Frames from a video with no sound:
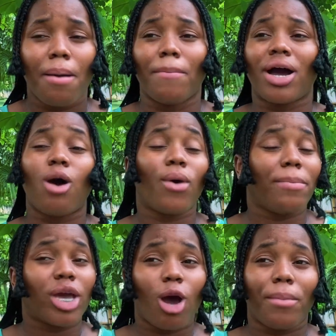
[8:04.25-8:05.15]
Because when
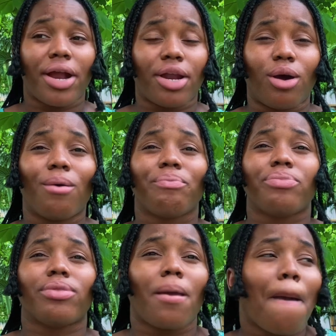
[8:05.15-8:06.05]
me come here now,
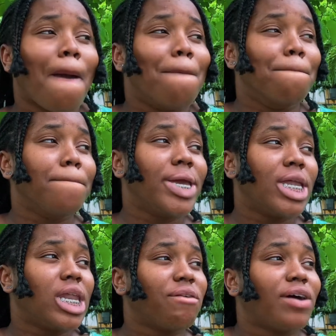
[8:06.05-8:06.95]
me
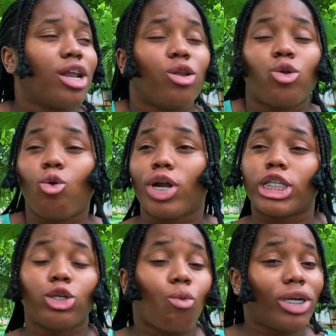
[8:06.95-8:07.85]
never know the
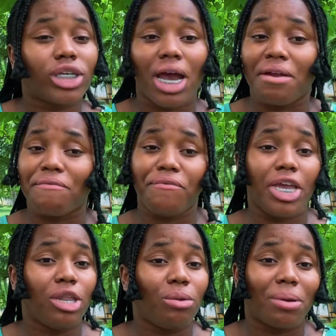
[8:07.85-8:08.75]
tuition
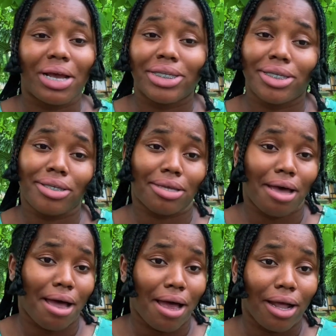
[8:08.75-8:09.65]
fee none at
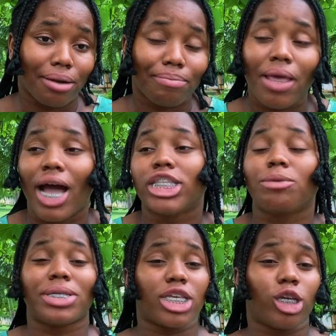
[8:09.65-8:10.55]
all until
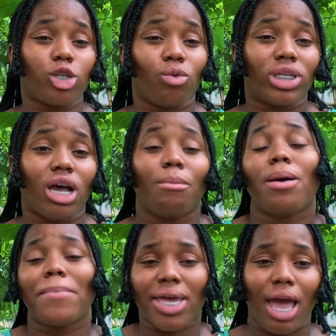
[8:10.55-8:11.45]
I see the total. But
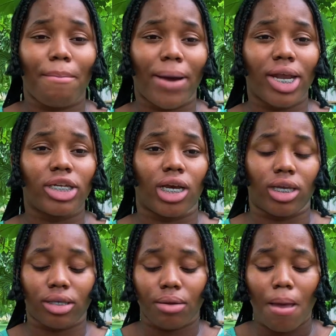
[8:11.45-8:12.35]
me can manage
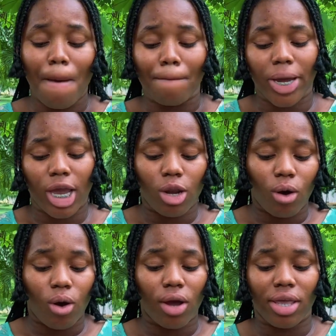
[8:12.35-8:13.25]
it. But you
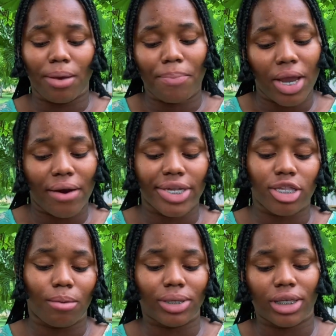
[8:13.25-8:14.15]
know, your parents
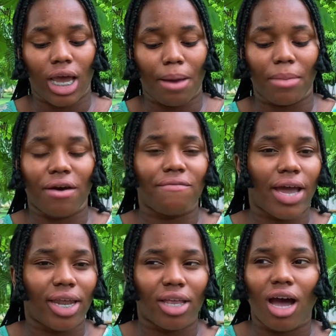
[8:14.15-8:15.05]
sometimes are going to
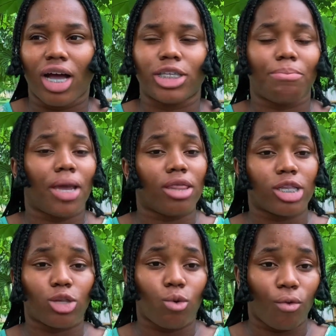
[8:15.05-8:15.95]
find it hard to pay the
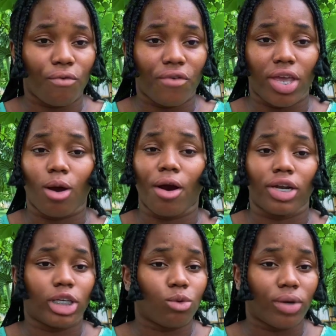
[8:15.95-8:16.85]
school fee or the
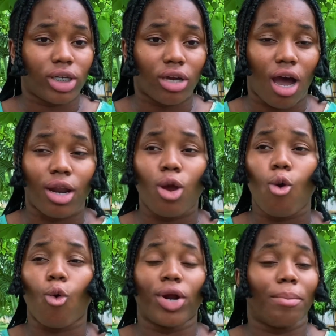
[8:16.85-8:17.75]
tuition
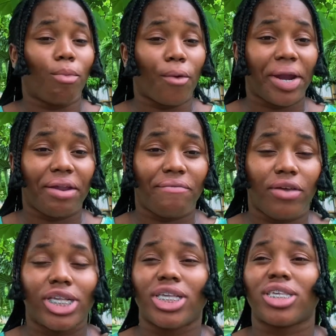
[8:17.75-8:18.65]
or the boarding
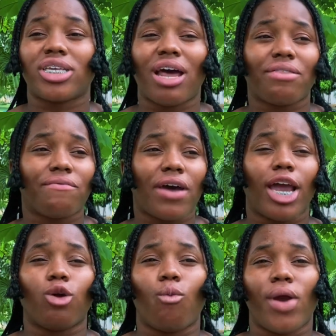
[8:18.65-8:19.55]
fees. You still have to
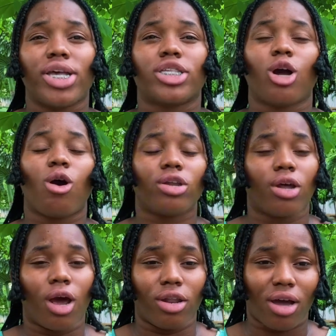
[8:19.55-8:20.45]
find ways to cut down
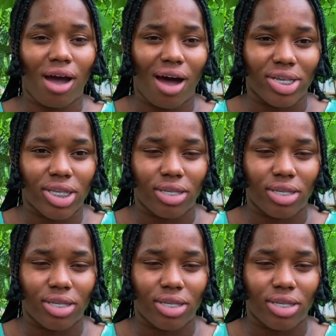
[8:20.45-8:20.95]
on the cost.